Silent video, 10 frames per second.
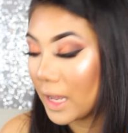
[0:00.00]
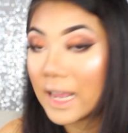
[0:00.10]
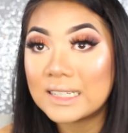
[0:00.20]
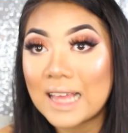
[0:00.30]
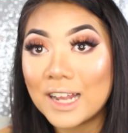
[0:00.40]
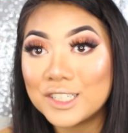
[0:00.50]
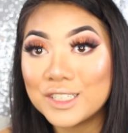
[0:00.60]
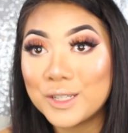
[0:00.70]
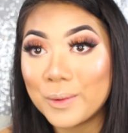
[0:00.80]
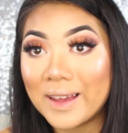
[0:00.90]
It's
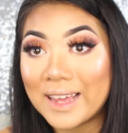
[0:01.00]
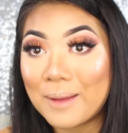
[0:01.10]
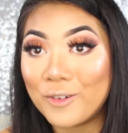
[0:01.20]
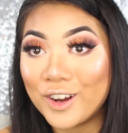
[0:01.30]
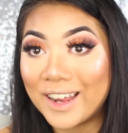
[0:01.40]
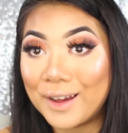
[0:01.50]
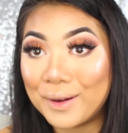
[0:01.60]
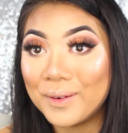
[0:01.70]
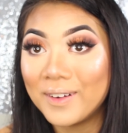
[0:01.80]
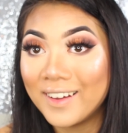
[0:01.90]
actually 2 AM right
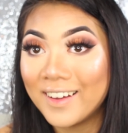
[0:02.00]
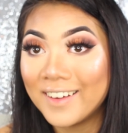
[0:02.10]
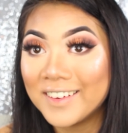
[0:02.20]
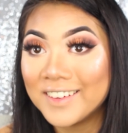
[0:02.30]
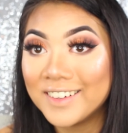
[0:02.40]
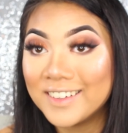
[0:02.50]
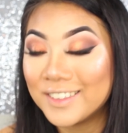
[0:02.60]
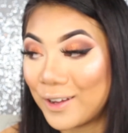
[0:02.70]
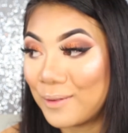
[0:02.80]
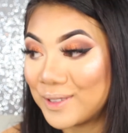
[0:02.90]
now,
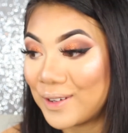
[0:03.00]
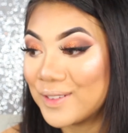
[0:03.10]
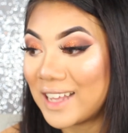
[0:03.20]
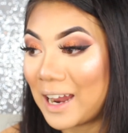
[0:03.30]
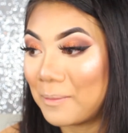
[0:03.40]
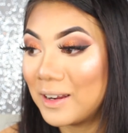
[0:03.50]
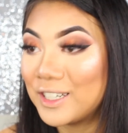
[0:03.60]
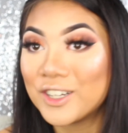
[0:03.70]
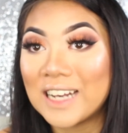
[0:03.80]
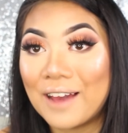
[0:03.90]
so I'm so sad I'm
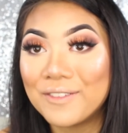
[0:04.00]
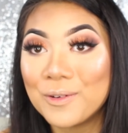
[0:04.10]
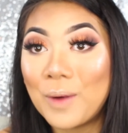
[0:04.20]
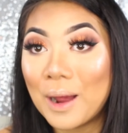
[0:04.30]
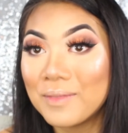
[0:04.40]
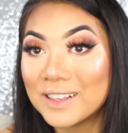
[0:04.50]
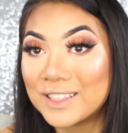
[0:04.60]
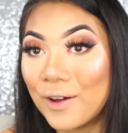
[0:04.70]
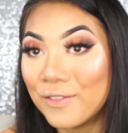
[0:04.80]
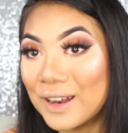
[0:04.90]
literally going to have to wipe
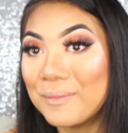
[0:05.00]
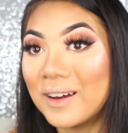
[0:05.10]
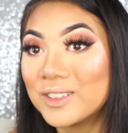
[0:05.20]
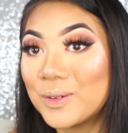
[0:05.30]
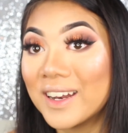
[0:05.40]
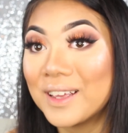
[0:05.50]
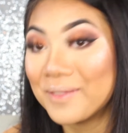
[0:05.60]
this off in about 20